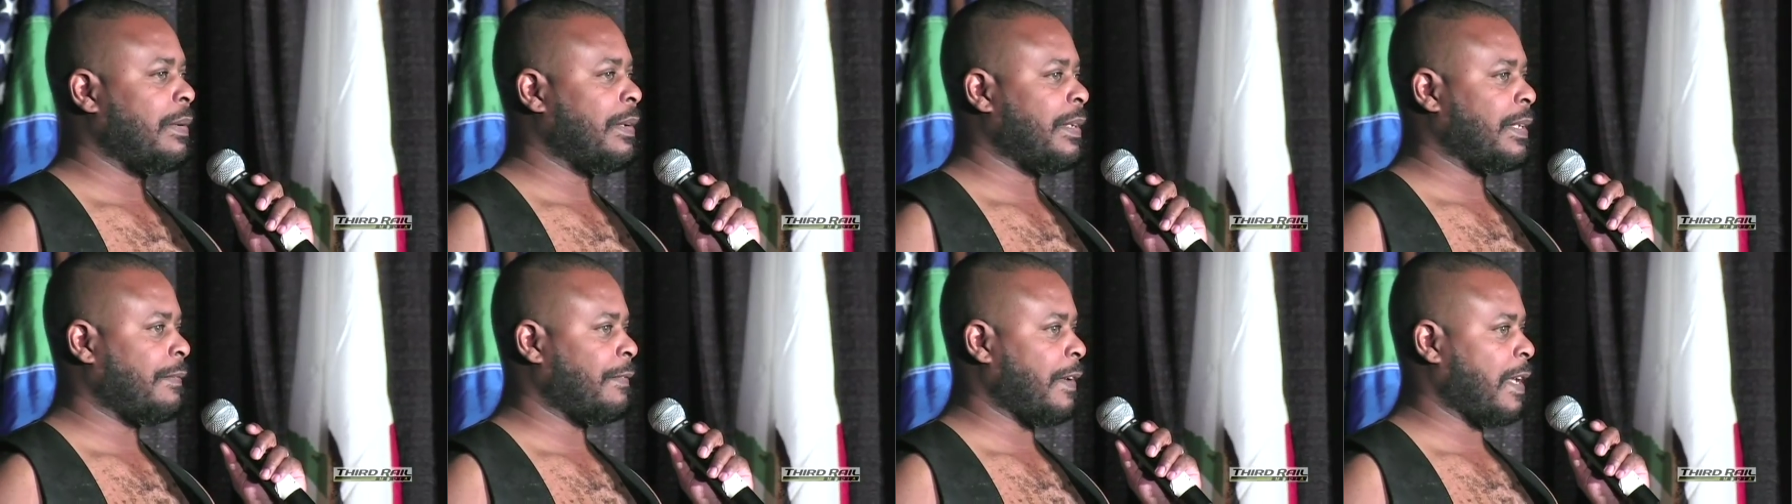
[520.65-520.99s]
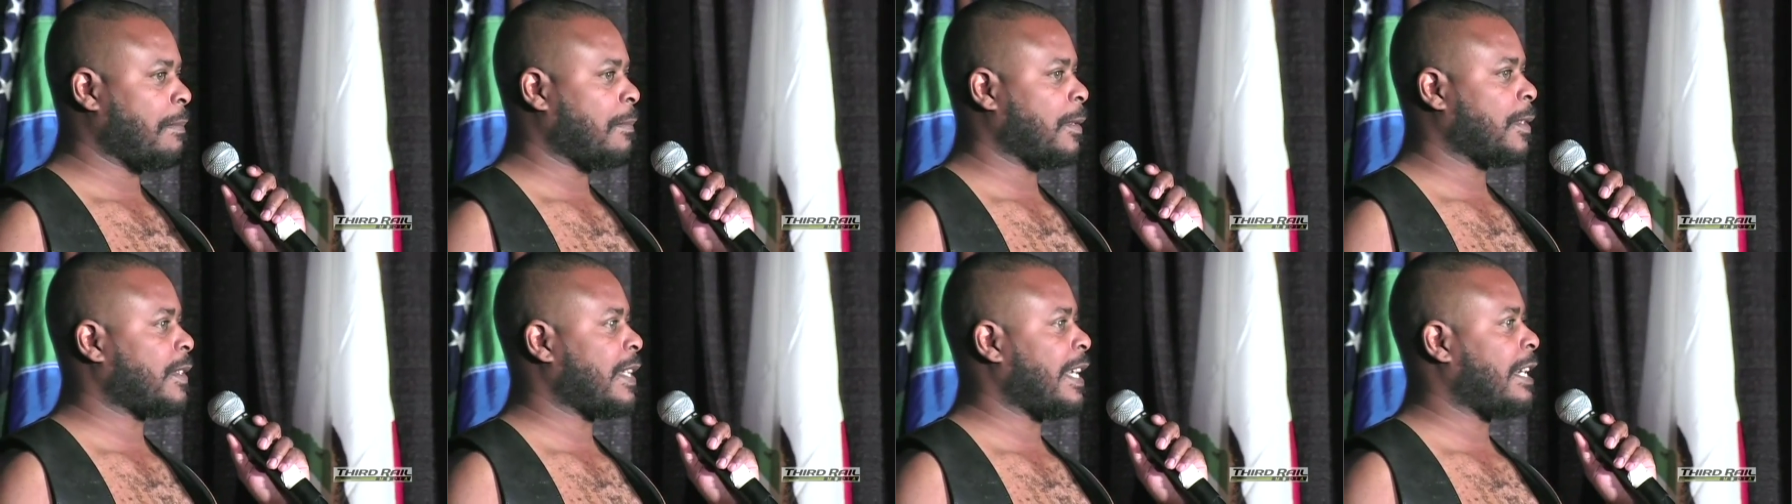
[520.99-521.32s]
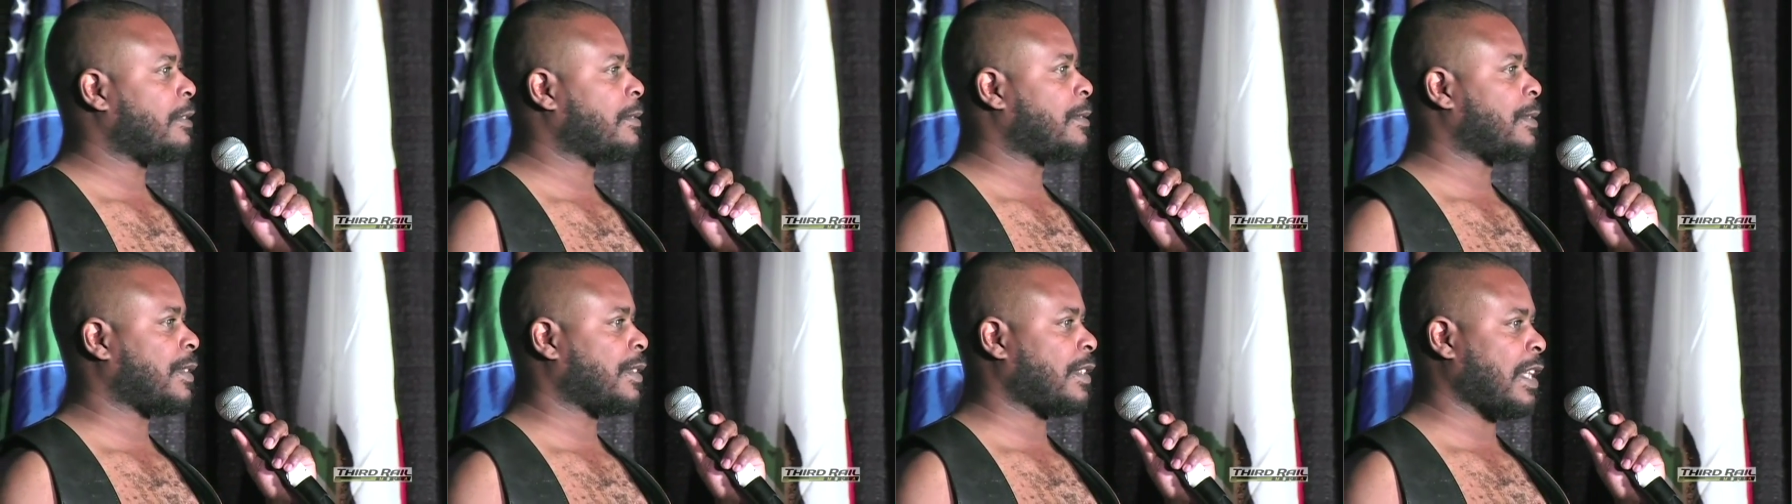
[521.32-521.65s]
The famous
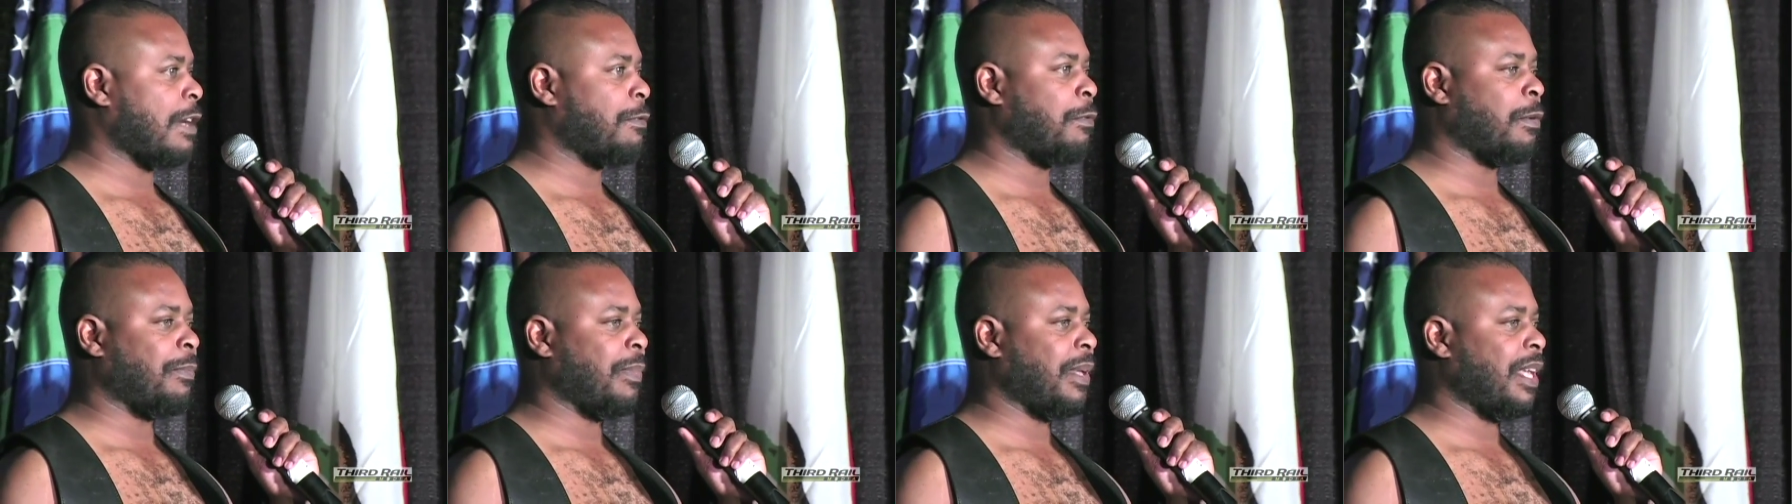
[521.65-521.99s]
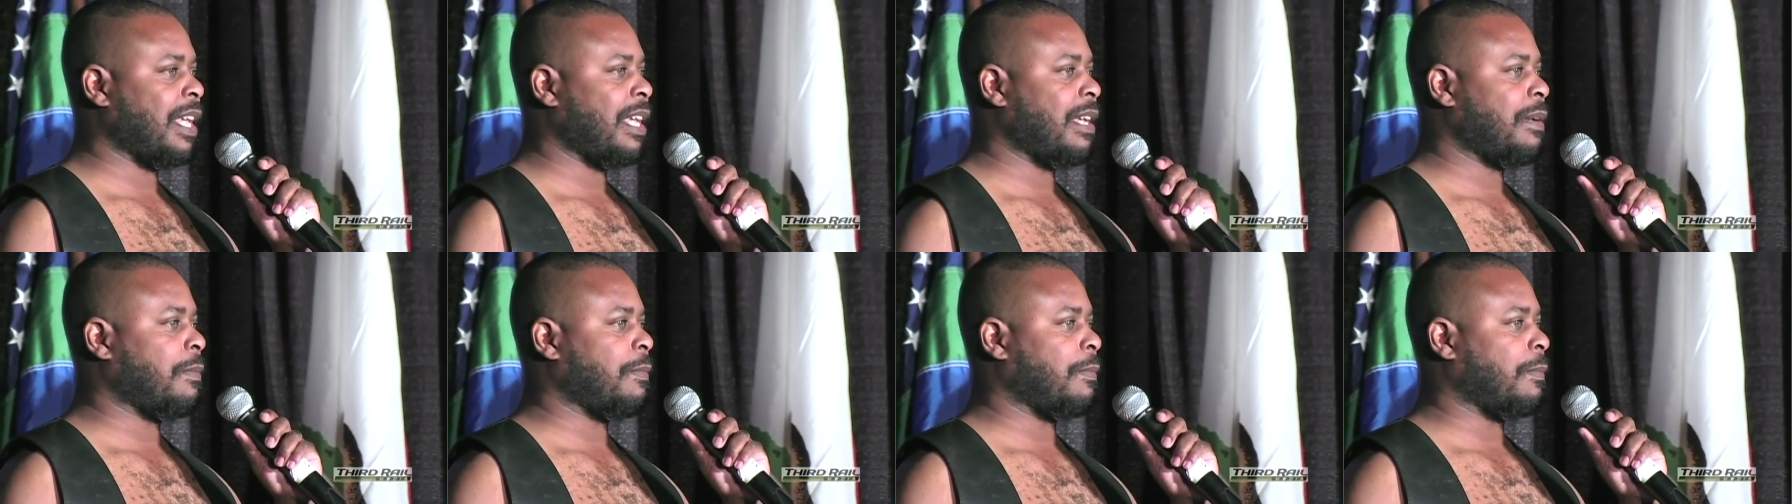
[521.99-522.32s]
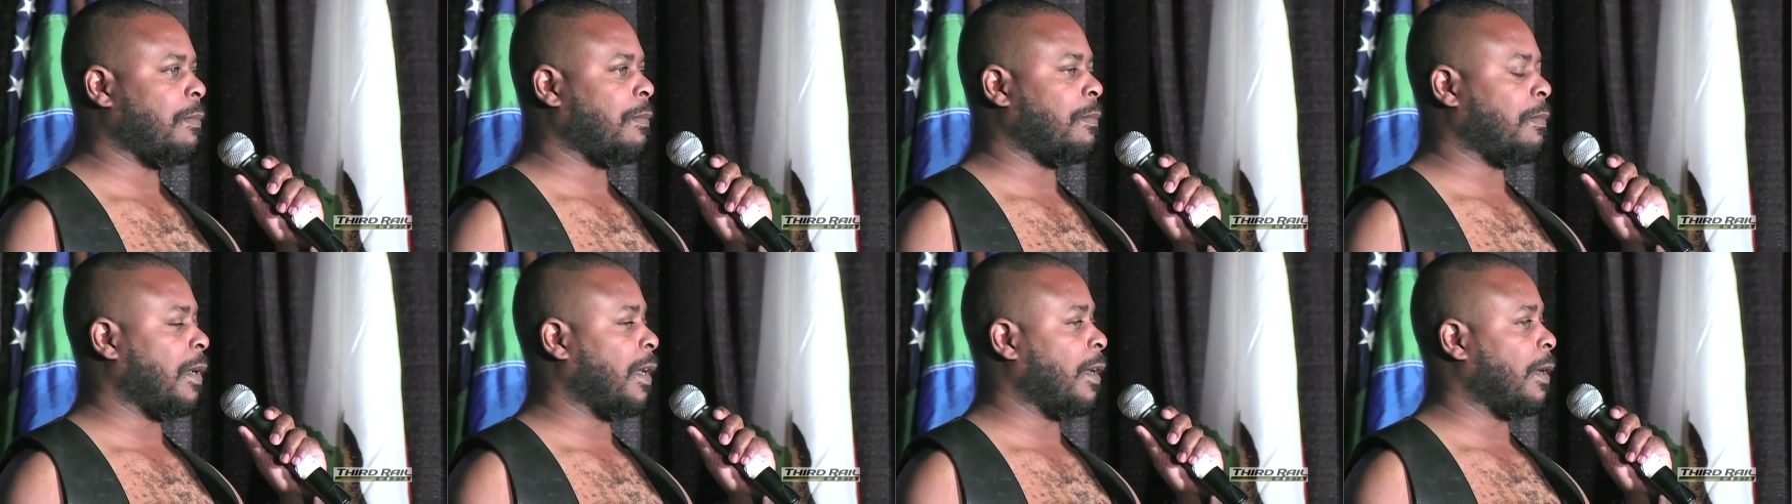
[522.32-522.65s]
actress, I would be
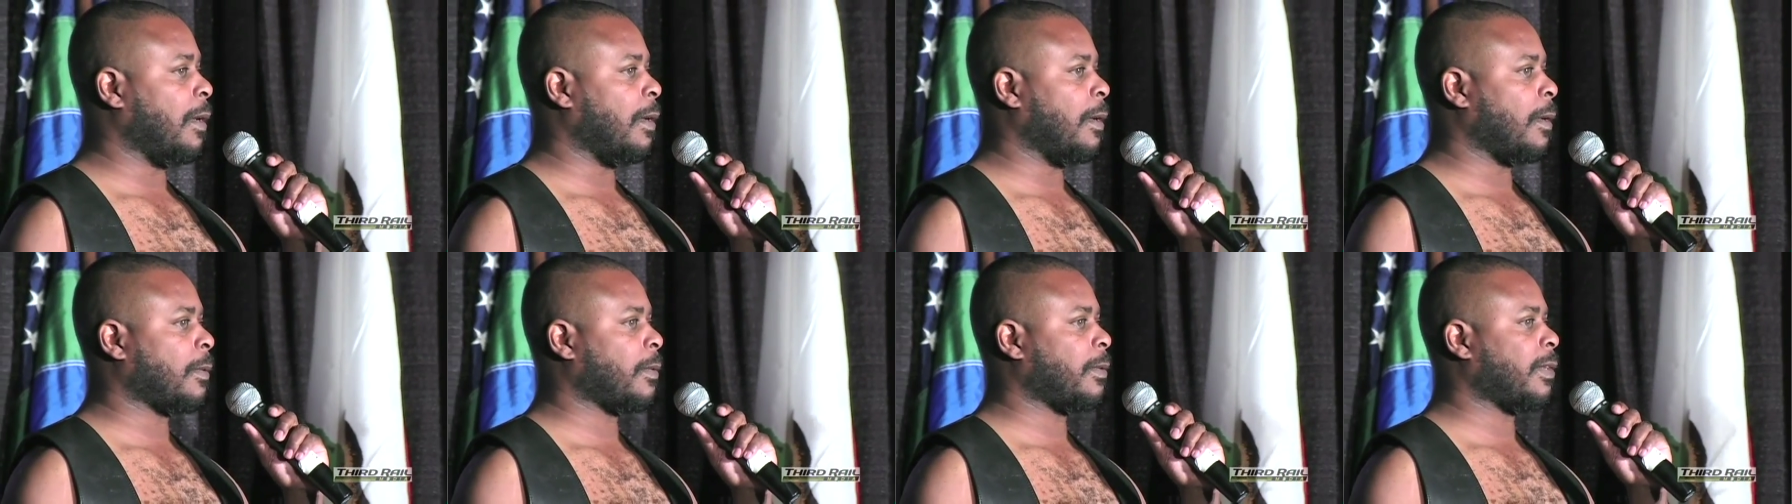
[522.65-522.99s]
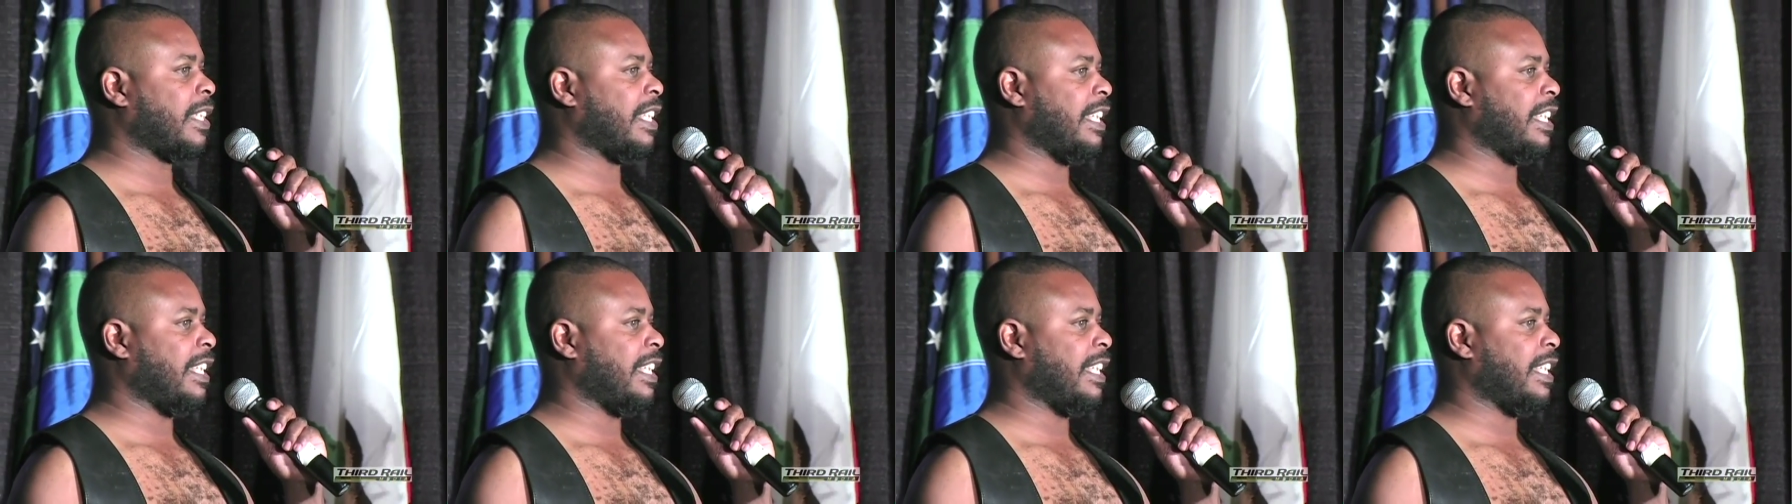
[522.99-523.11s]
Eartha